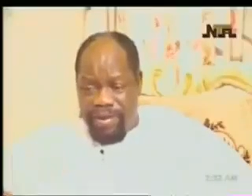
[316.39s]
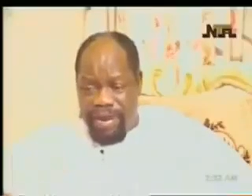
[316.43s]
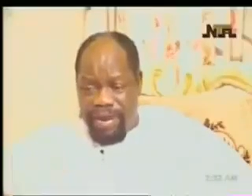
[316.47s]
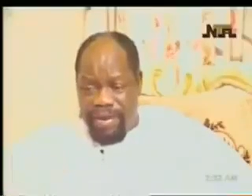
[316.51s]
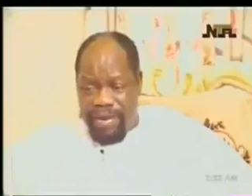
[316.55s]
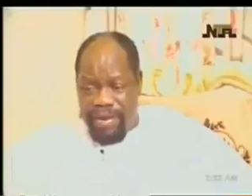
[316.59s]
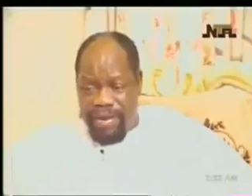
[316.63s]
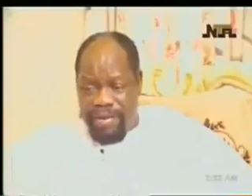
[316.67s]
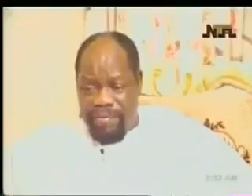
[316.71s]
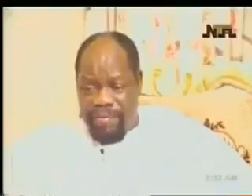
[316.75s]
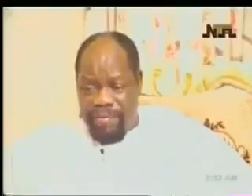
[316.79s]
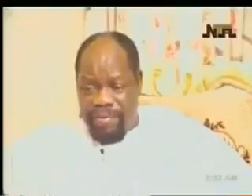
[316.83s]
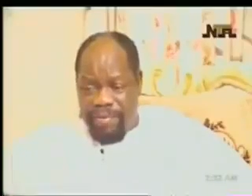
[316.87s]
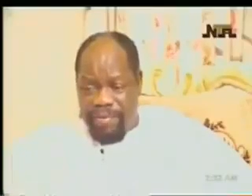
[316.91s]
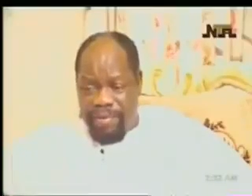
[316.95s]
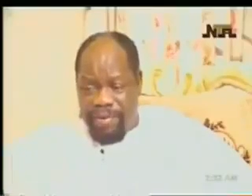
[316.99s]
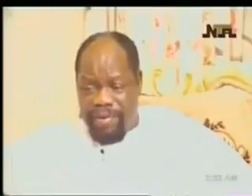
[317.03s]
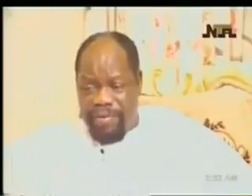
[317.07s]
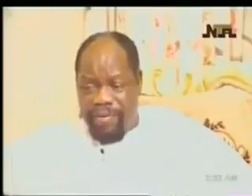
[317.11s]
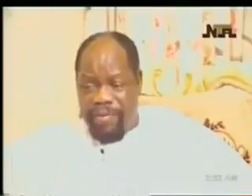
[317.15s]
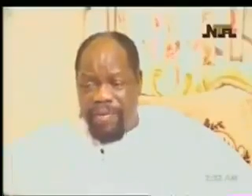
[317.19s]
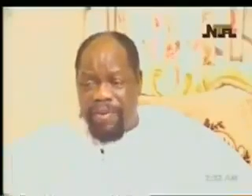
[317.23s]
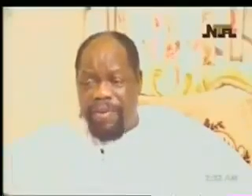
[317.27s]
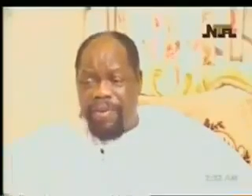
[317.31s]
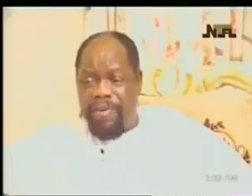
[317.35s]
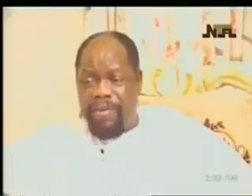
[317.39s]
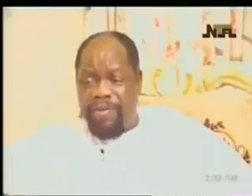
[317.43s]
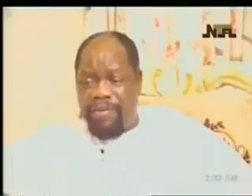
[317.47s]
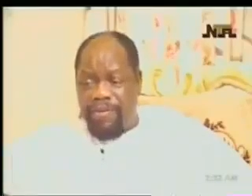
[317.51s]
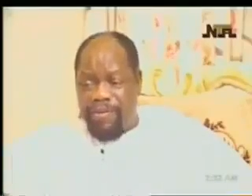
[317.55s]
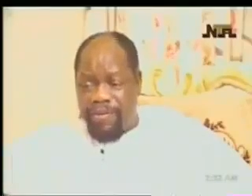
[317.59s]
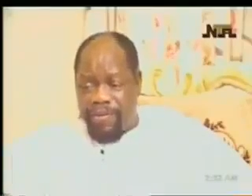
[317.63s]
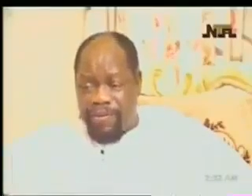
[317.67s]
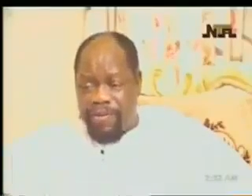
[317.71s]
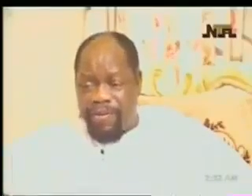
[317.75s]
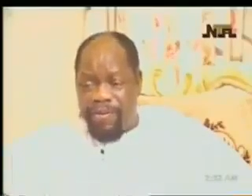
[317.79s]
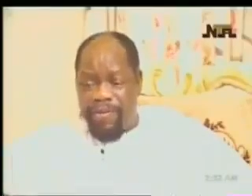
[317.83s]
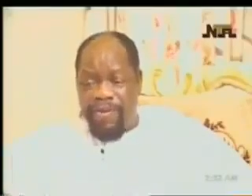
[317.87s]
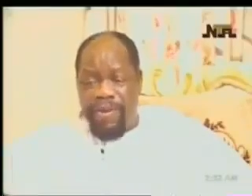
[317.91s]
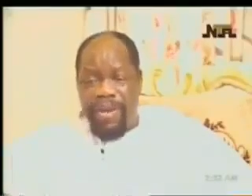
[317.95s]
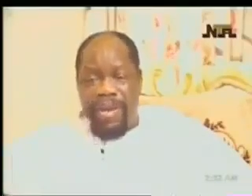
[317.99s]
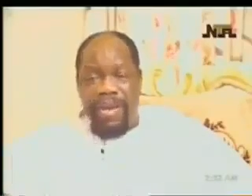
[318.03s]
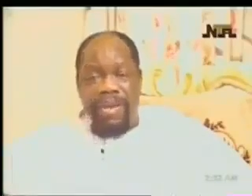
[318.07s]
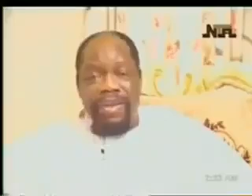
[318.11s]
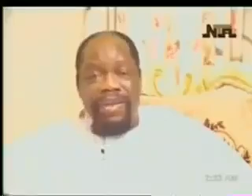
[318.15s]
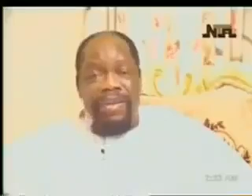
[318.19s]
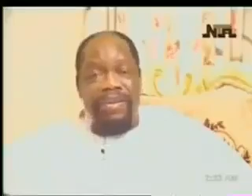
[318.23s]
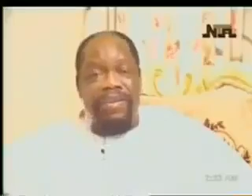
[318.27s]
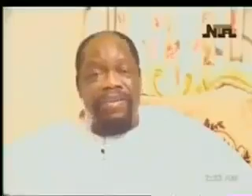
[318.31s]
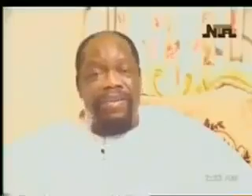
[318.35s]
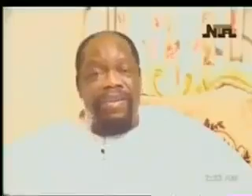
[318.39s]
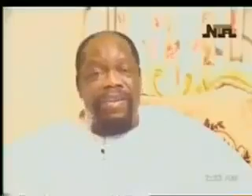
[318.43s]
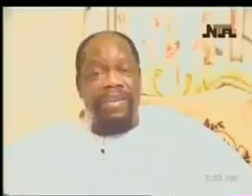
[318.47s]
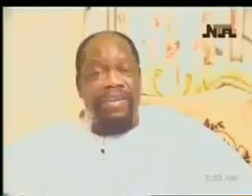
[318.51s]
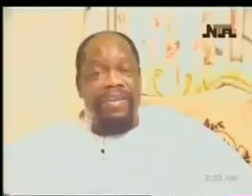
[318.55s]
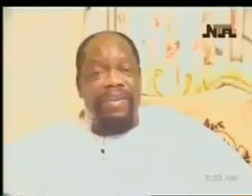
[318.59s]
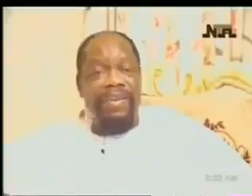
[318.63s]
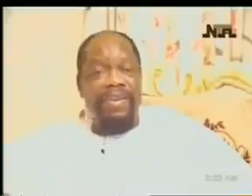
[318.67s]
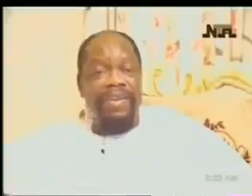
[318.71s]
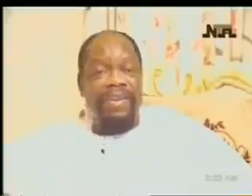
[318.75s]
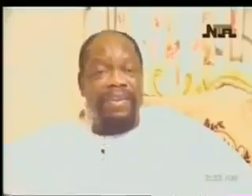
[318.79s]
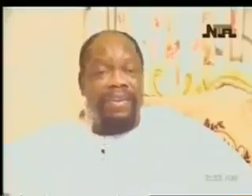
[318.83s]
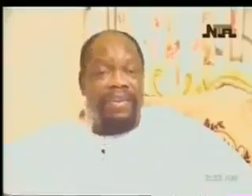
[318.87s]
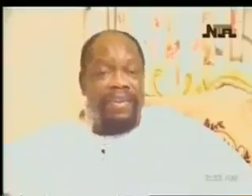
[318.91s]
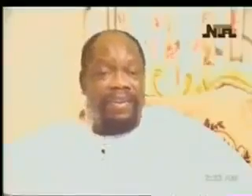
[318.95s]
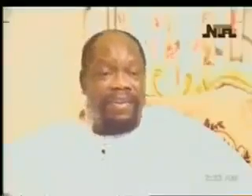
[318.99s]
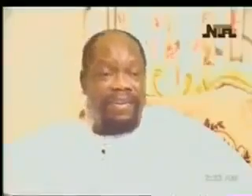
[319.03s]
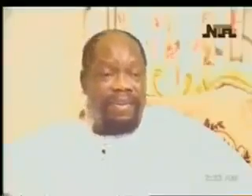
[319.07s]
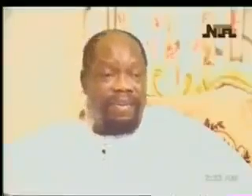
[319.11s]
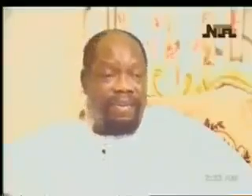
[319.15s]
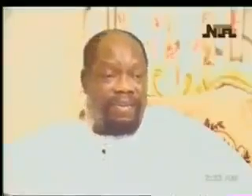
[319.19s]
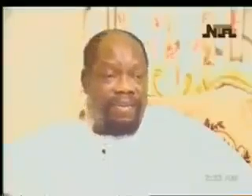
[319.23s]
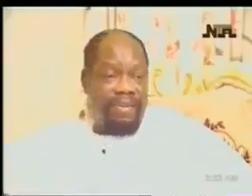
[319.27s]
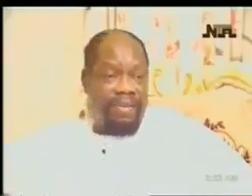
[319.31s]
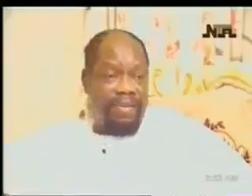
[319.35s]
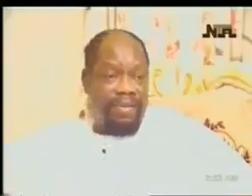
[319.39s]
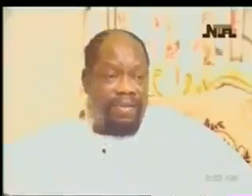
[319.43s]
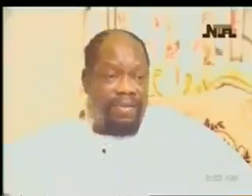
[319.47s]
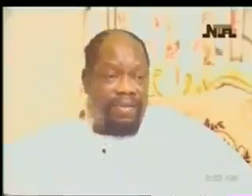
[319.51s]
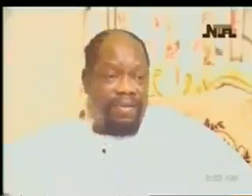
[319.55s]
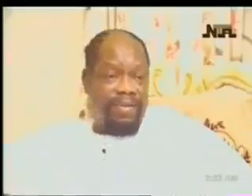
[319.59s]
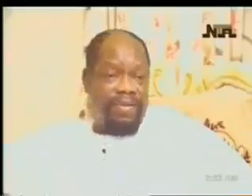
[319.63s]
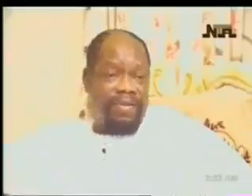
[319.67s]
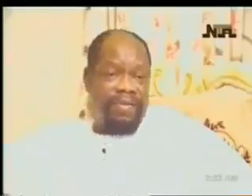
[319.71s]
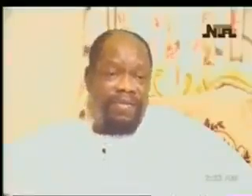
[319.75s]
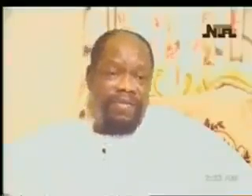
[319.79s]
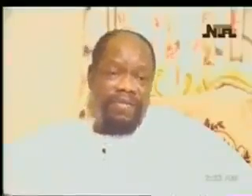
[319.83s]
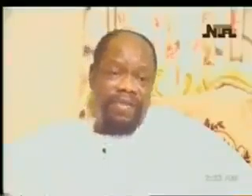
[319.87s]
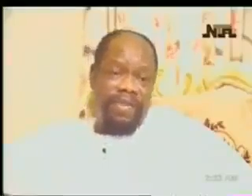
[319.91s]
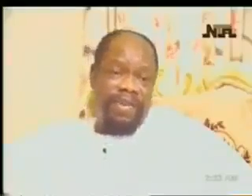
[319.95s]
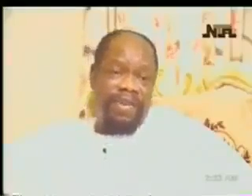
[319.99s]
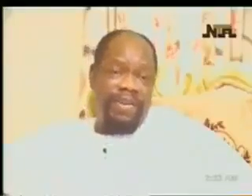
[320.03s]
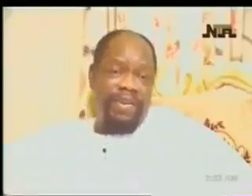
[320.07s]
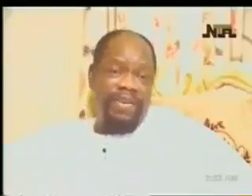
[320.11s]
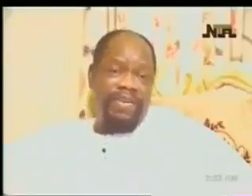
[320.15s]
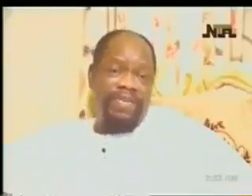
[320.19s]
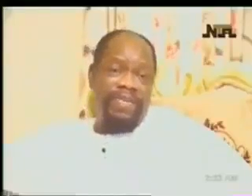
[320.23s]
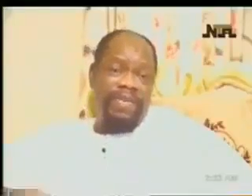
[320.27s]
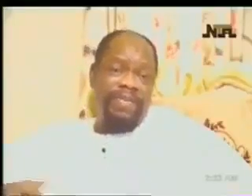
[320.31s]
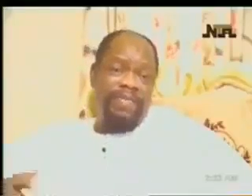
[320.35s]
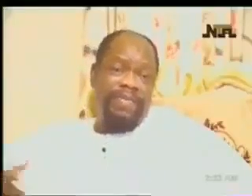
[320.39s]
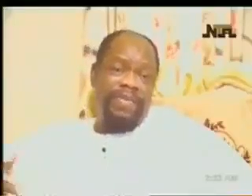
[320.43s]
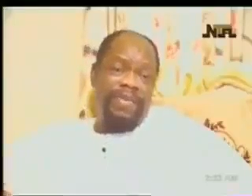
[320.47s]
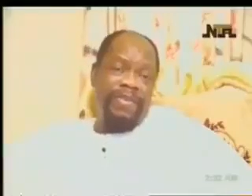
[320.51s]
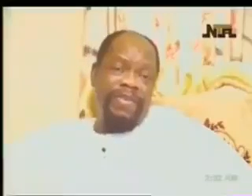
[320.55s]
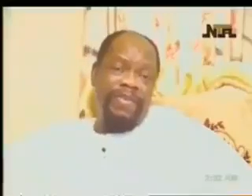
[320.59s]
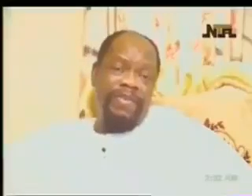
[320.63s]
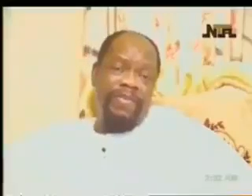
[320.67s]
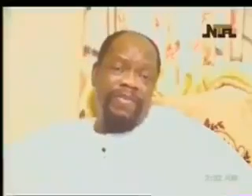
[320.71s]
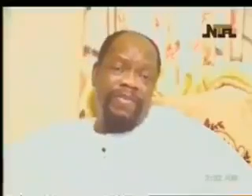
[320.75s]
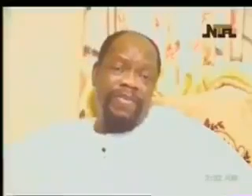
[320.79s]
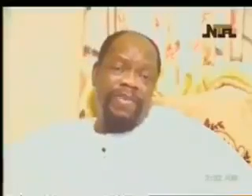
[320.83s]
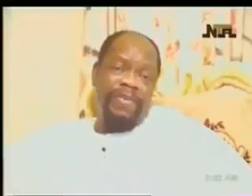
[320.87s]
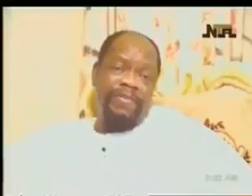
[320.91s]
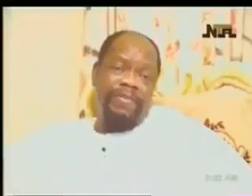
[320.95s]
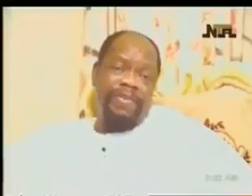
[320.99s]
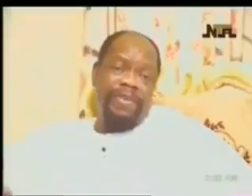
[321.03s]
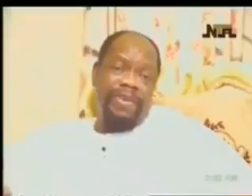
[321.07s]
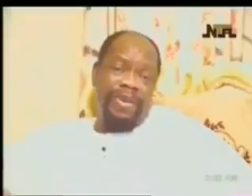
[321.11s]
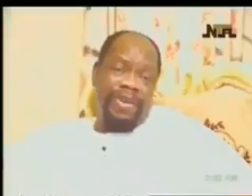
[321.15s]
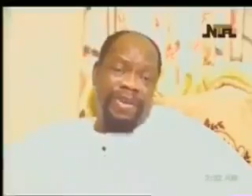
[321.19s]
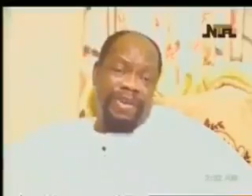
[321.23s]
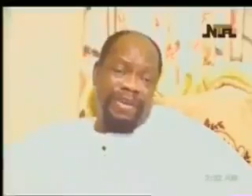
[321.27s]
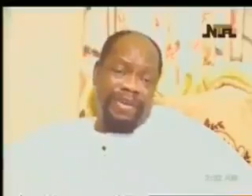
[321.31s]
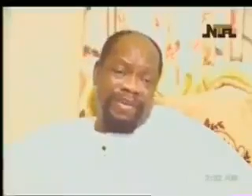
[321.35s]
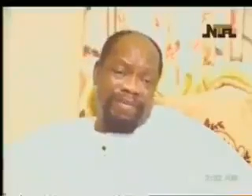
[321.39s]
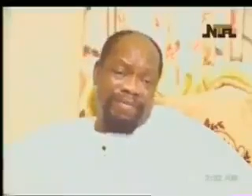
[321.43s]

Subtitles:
At Aburi, we also agreed on a certain revenue formula.